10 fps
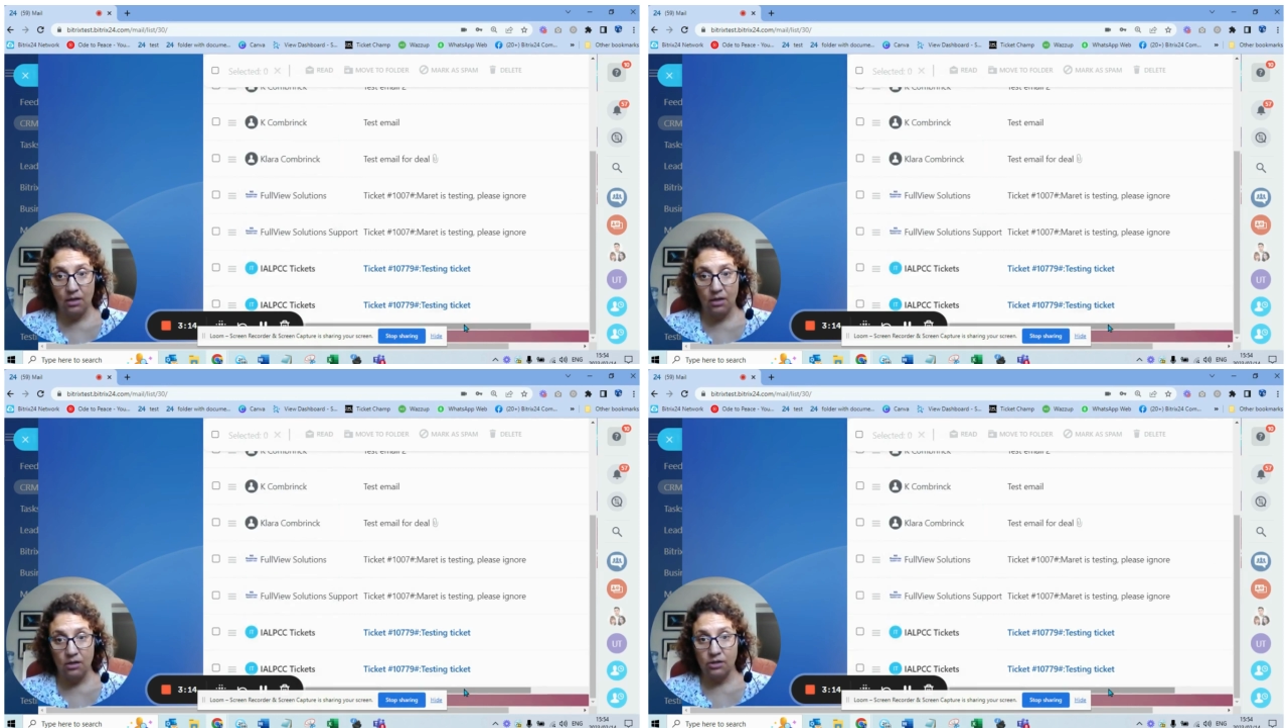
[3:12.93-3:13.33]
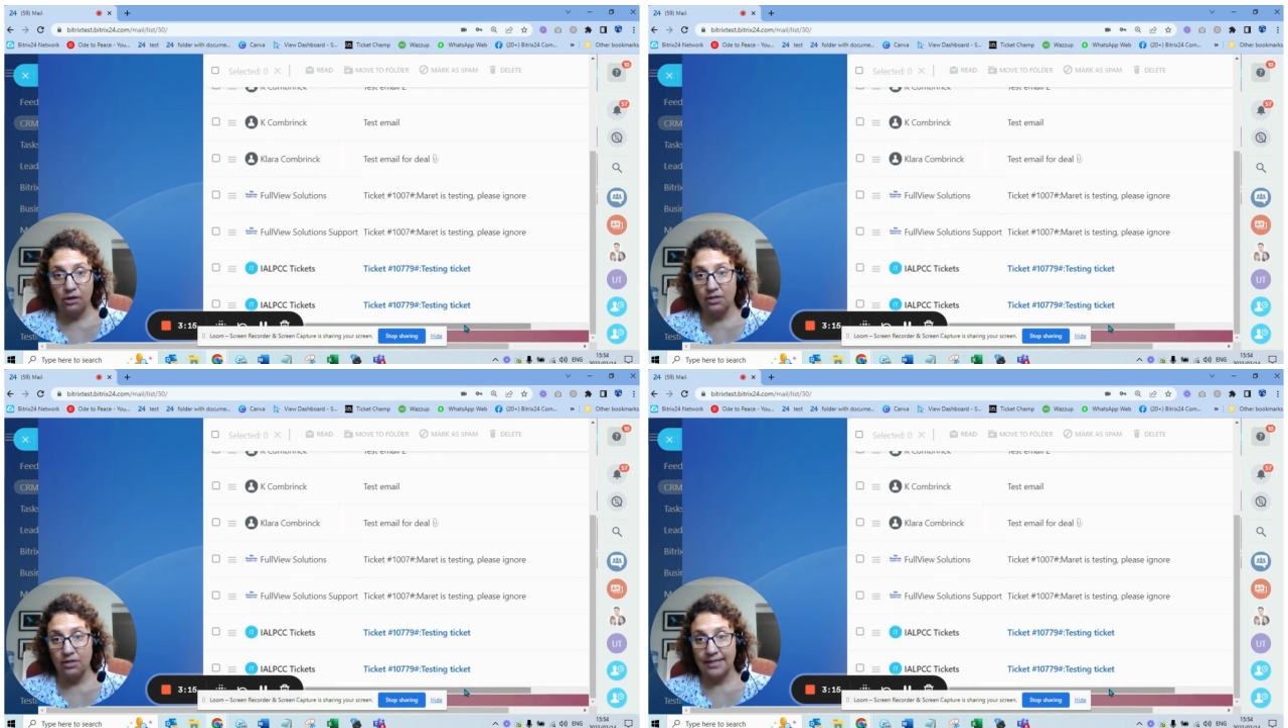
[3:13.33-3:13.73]
So
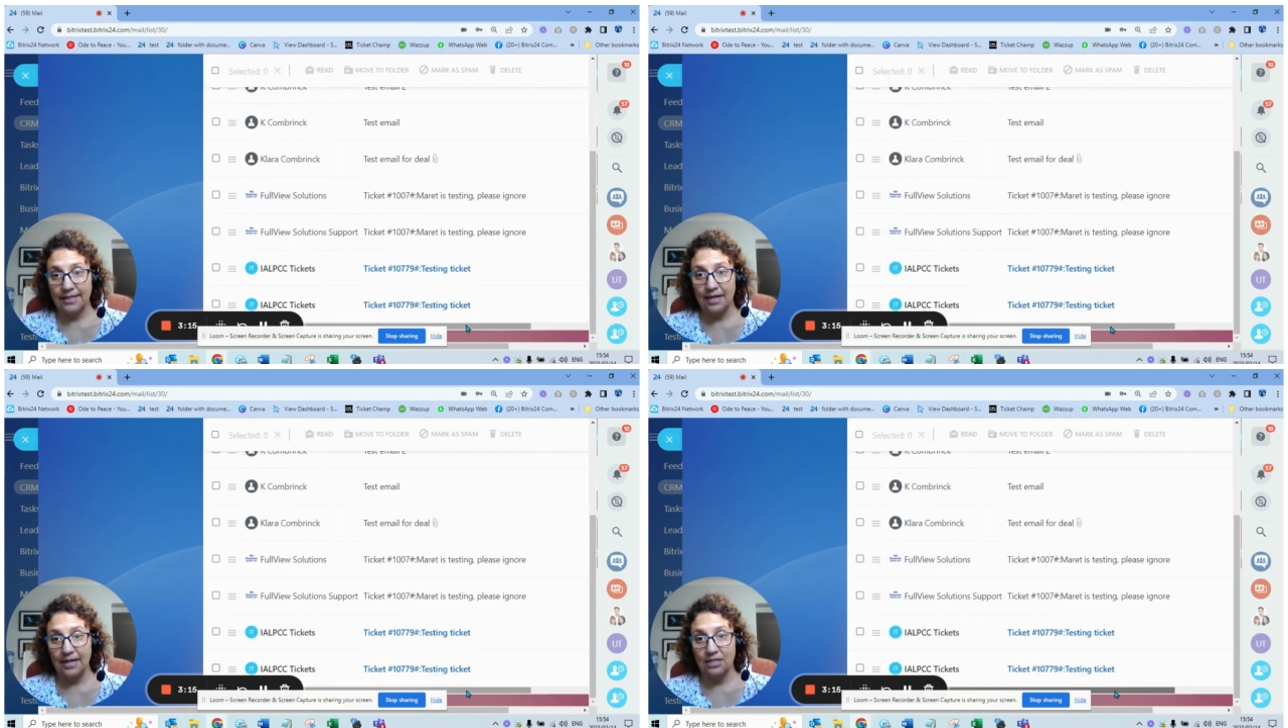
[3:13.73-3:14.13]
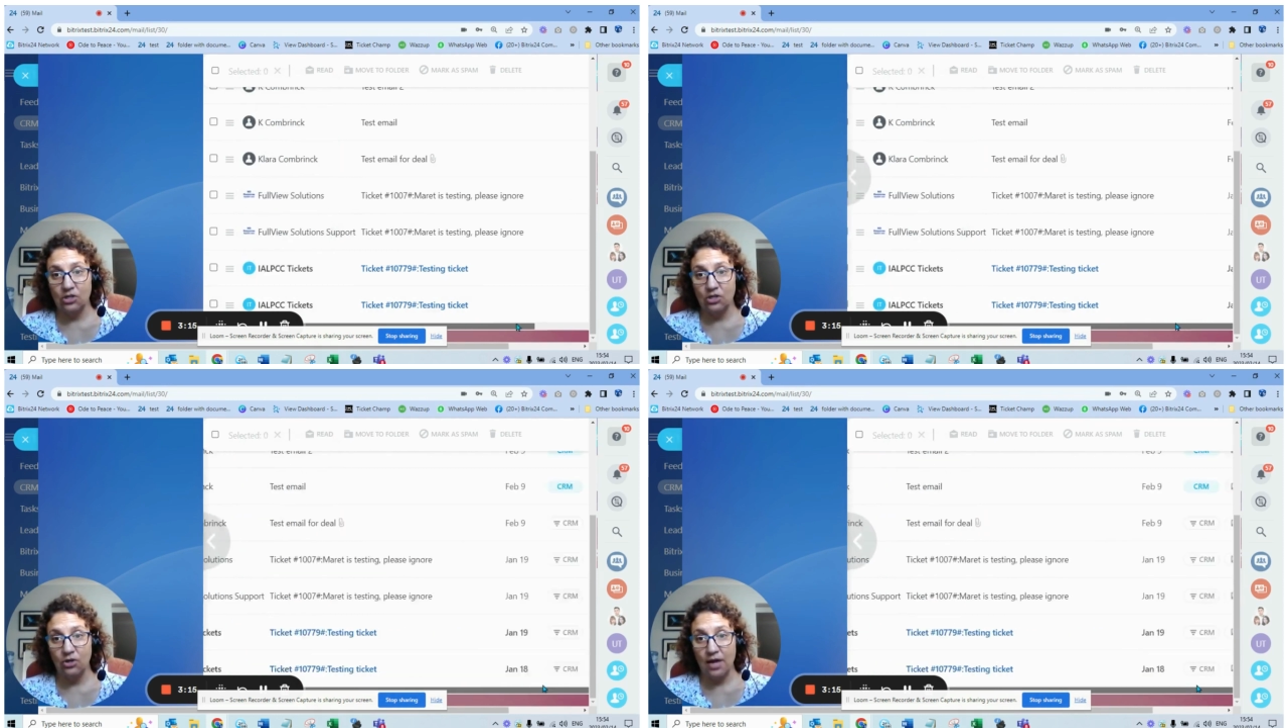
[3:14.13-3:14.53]
lastly, let's
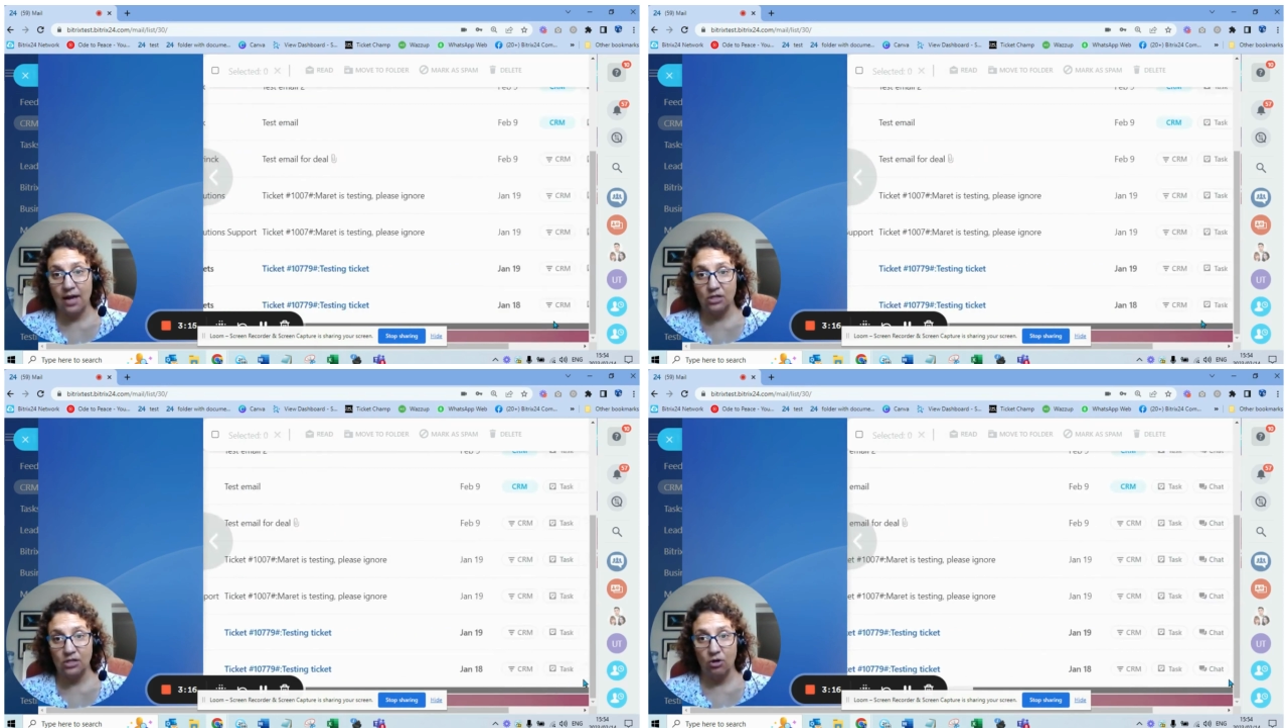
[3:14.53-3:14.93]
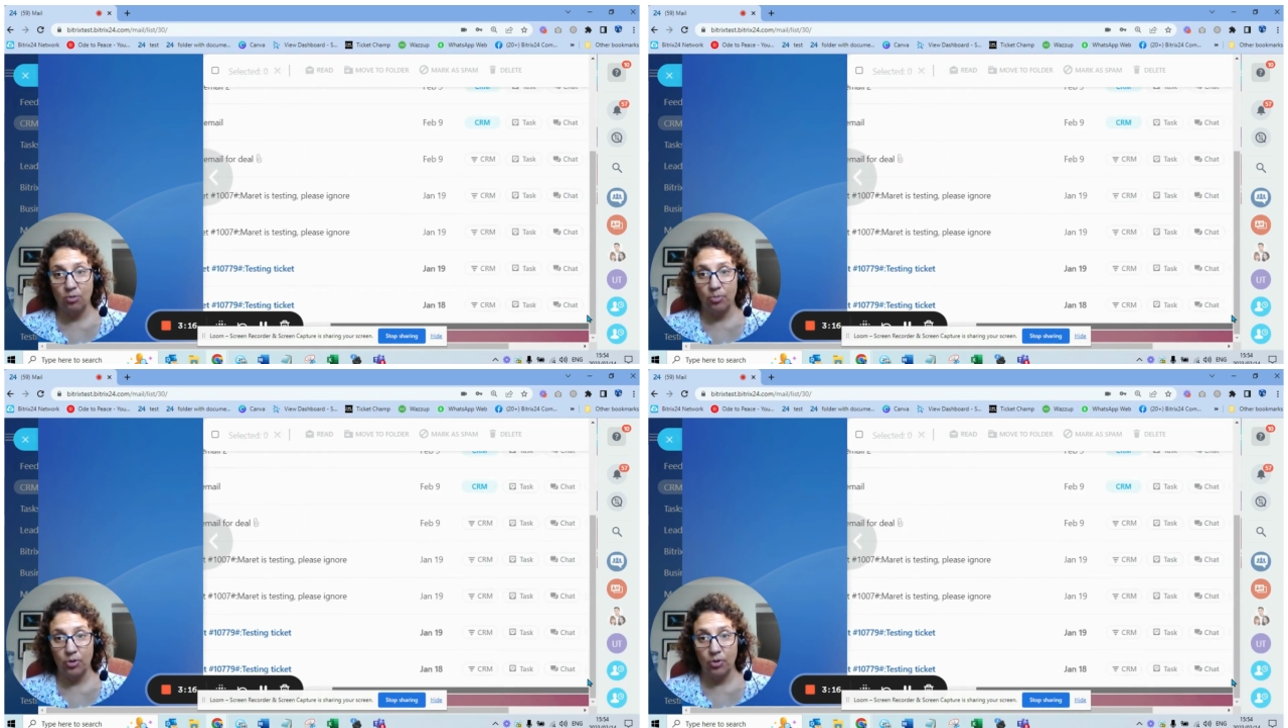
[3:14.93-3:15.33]
look an
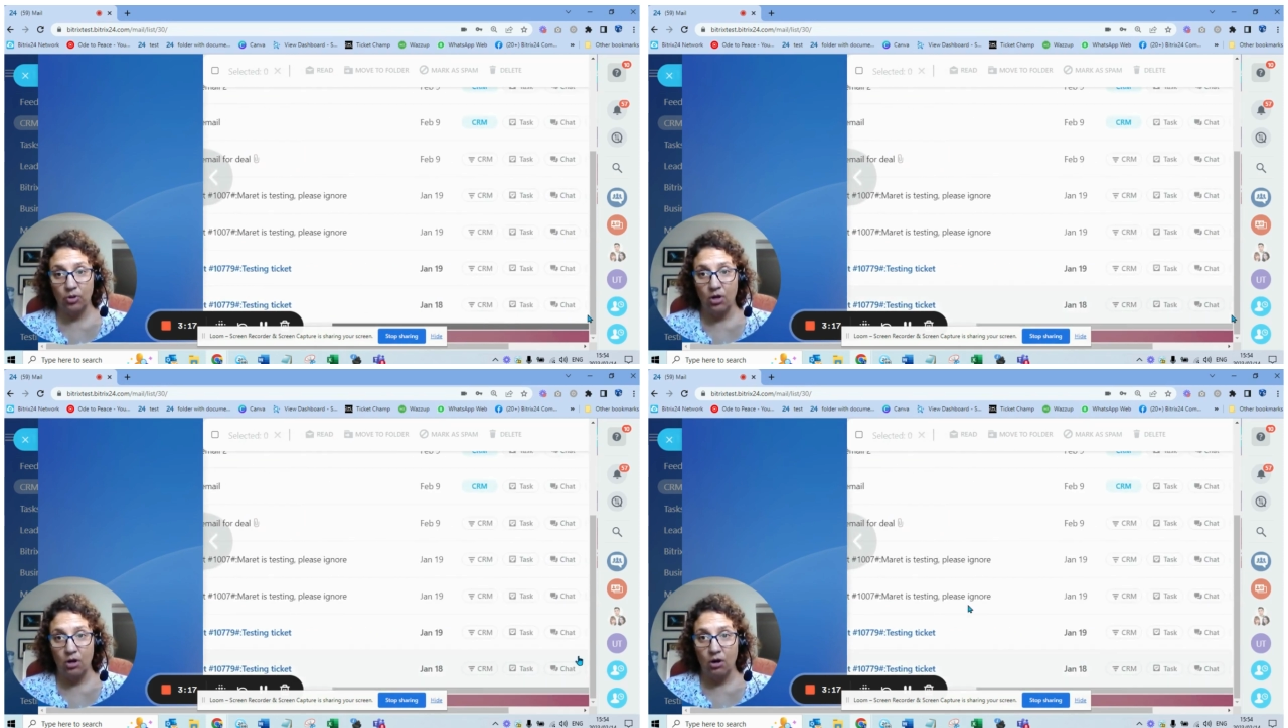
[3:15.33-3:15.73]
example